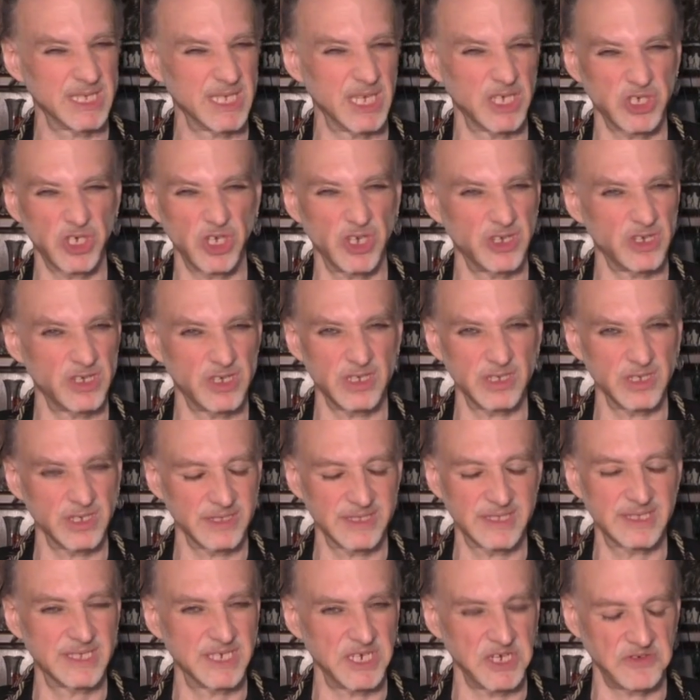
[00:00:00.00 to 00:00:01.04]
It's not going to all
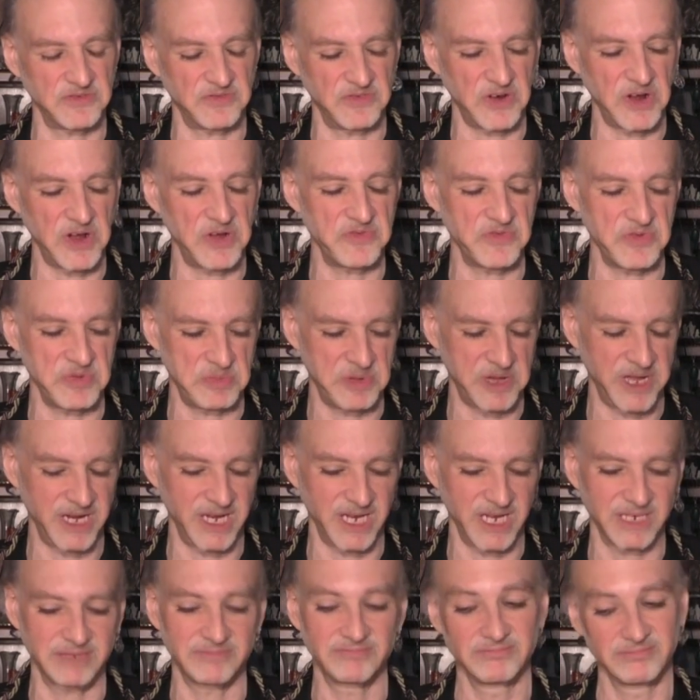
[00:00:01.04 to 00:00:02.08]
stick for
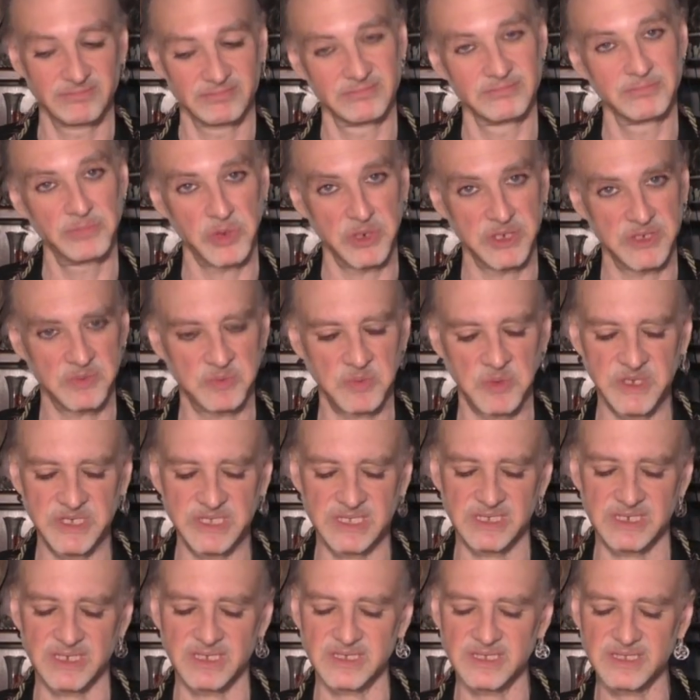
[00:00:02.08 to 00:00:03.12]
everybody, priest,
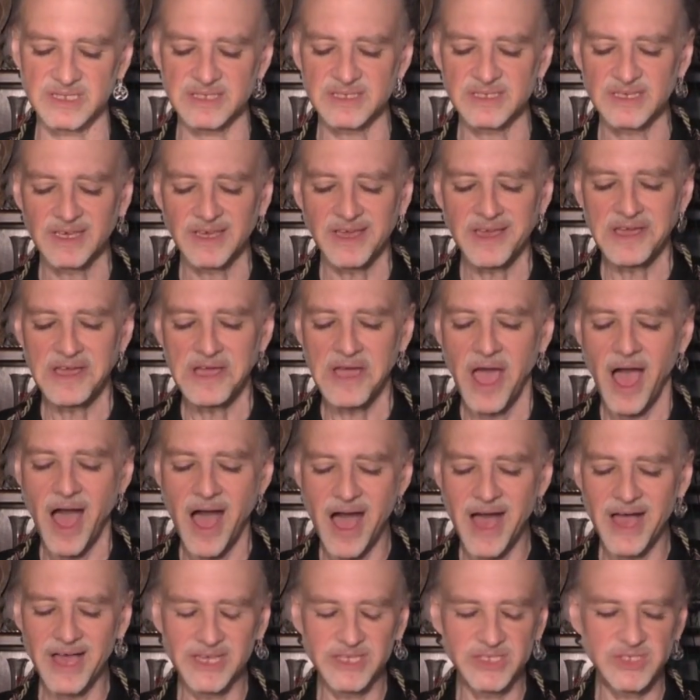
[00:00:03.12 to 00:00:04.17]
priestess.
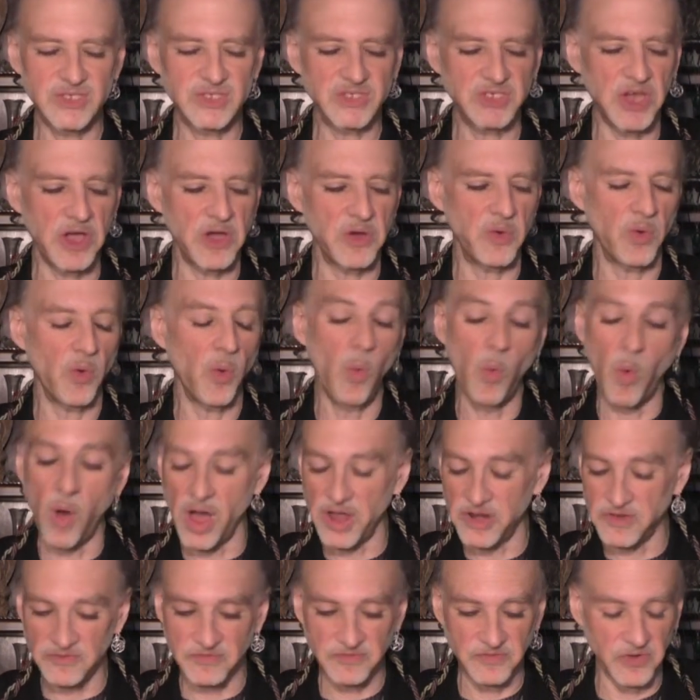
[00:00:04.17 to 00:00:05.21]
Uh, so
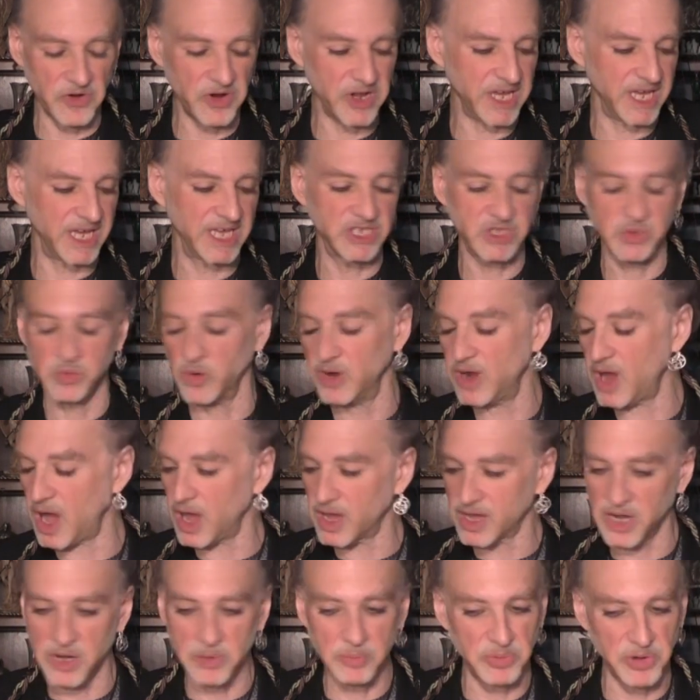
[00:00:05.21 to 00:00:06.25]
one for each. We're
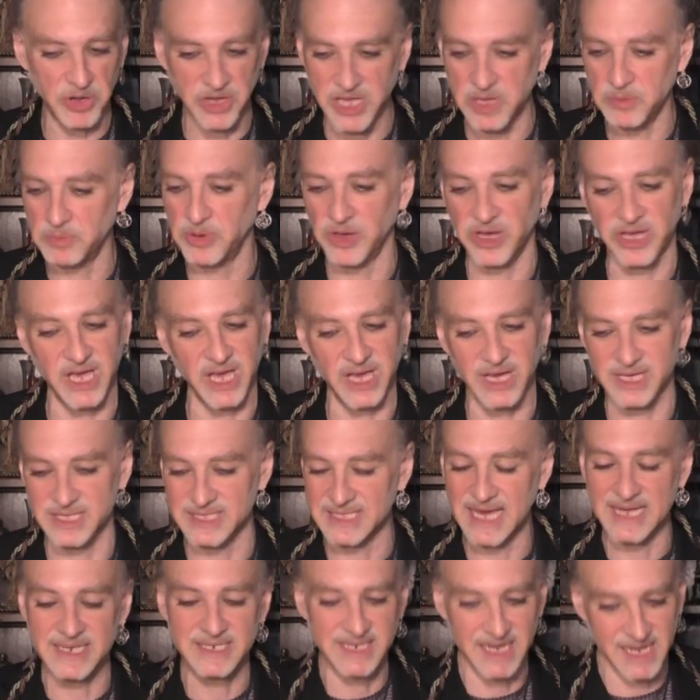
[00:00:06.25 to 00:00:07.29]
not going to bookie book it
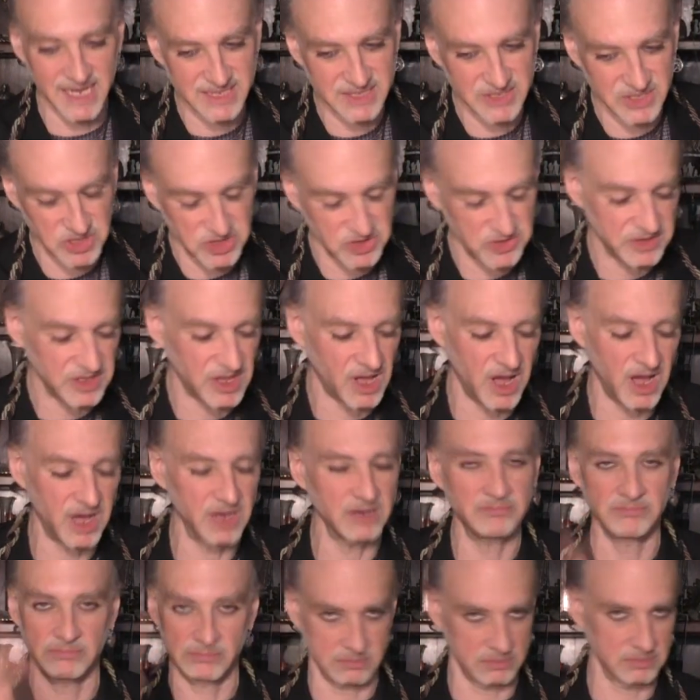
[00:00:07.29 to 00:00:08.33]
because that takes too
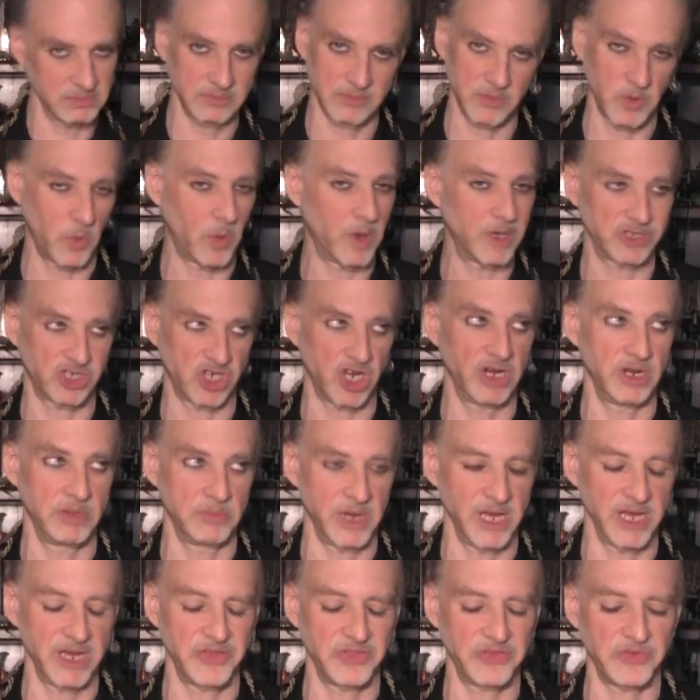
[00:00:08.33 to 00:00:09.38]
long. watch any of
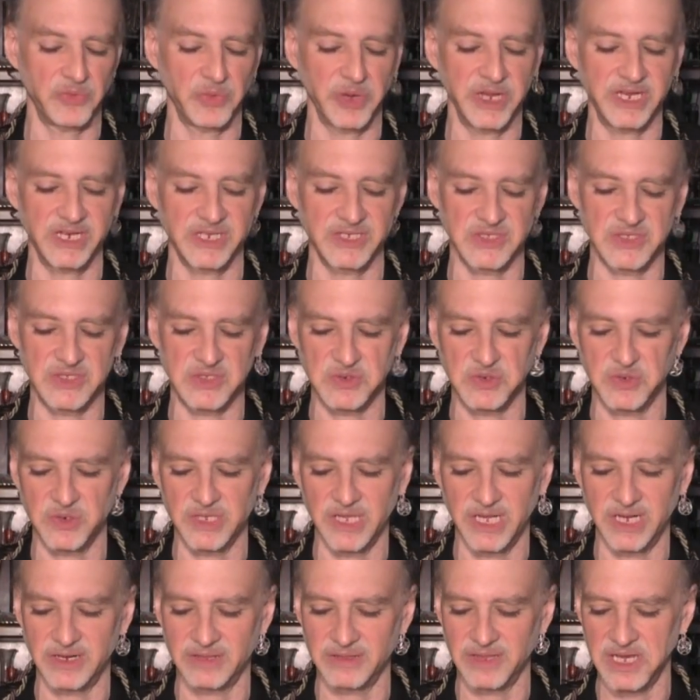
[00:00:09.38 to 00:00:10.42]
my other readings. Sooner or
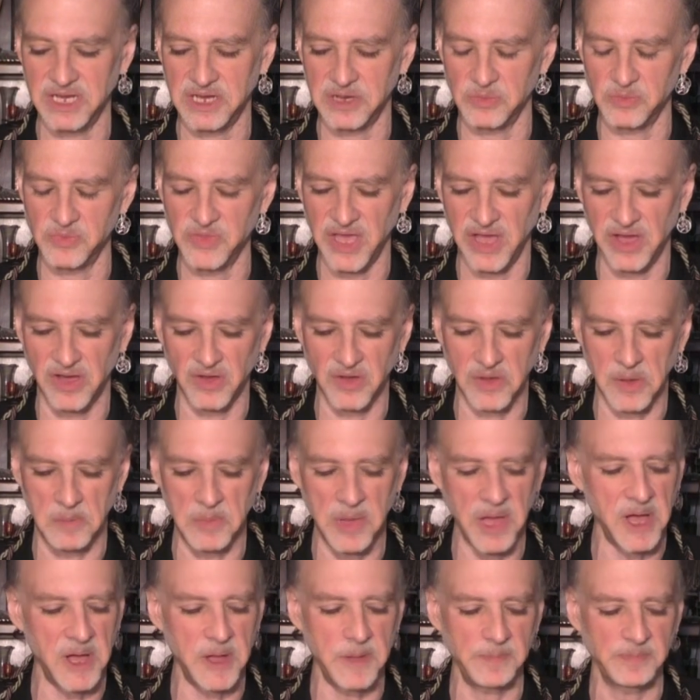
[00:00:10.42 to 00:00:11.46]
later, they come, they all
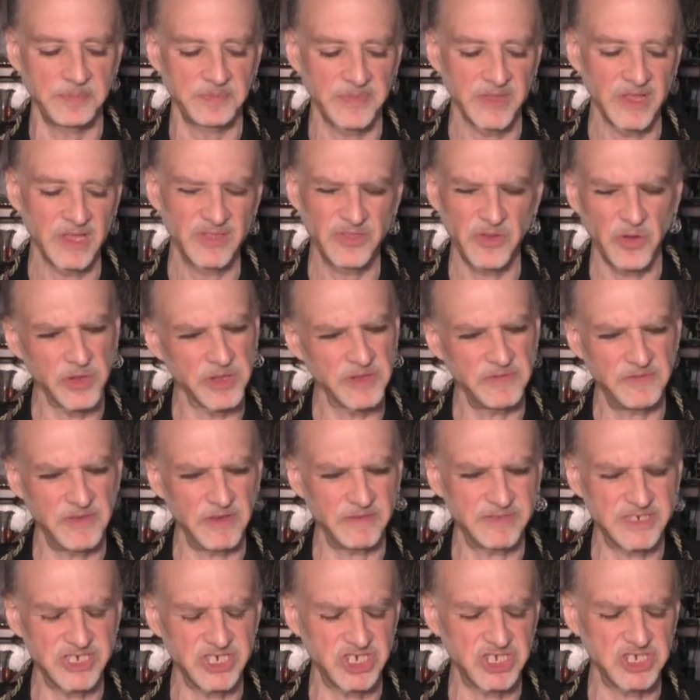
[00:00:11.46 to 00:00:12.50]
come up. There are only
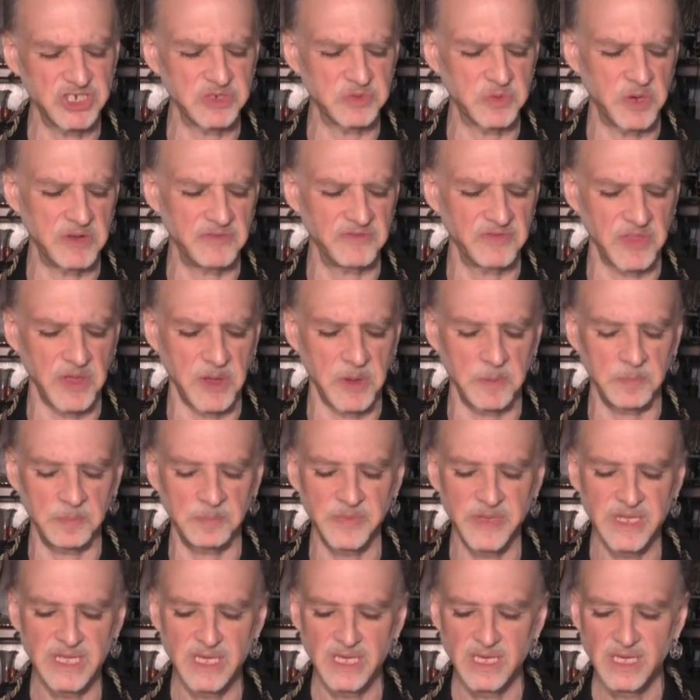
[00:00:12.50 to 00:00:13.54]
52 of them.